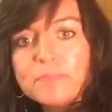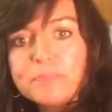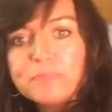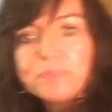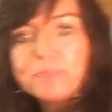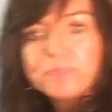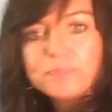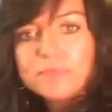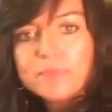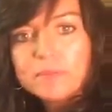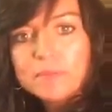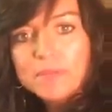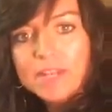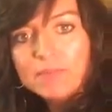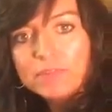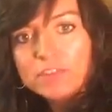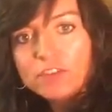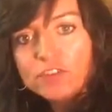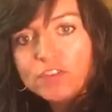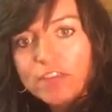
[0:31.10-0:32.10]
I'm gonna
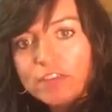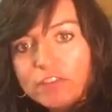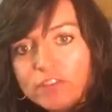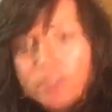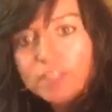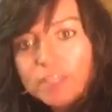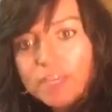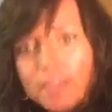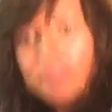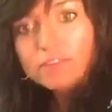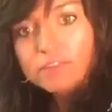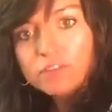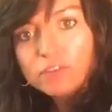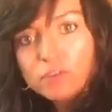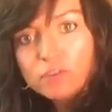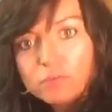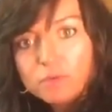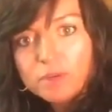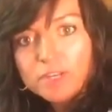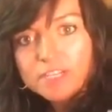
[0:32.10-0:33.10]
have to change it again
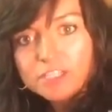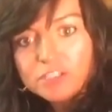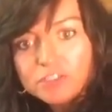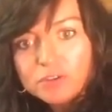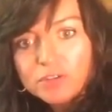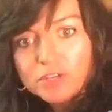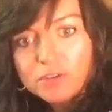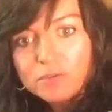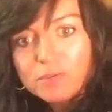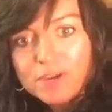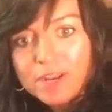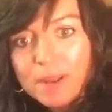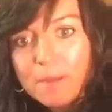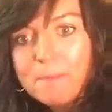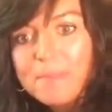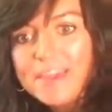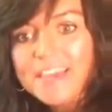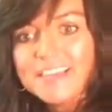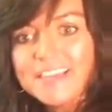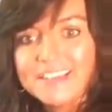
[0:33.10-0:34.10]
too when I show you what I'm
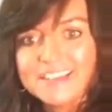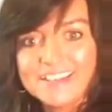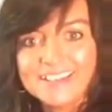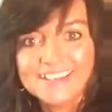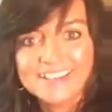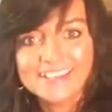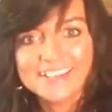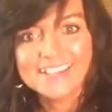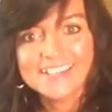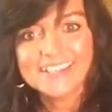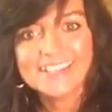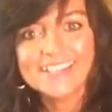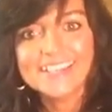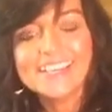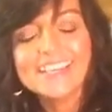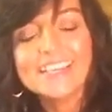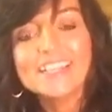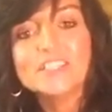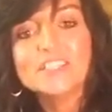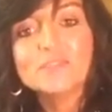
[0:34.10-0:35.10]
making.
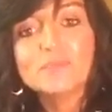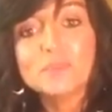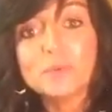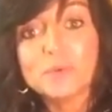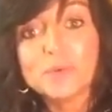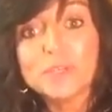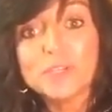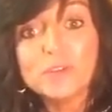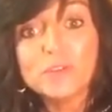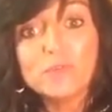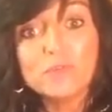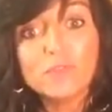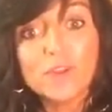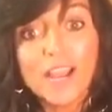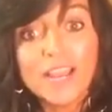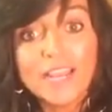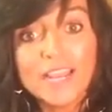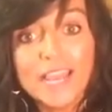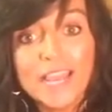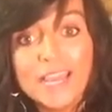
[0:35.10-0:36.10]
It is For Real
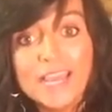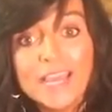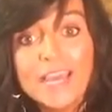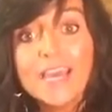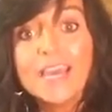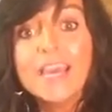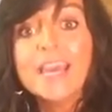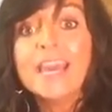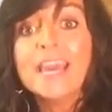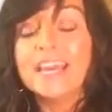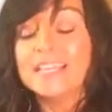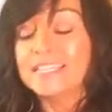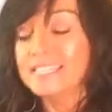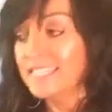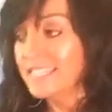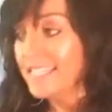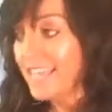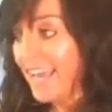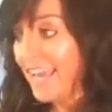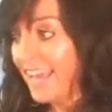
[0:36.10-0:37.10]
Friday, and
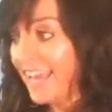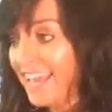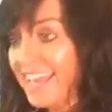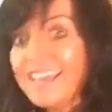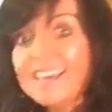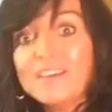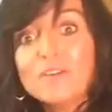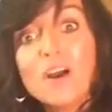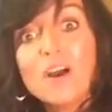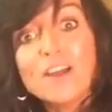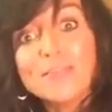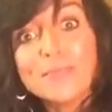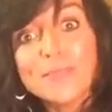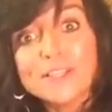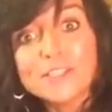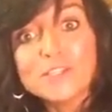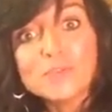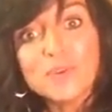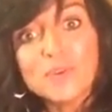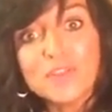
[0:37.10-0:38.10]
today on
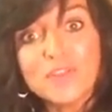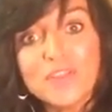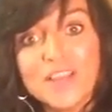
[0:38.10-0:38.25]
Lunch with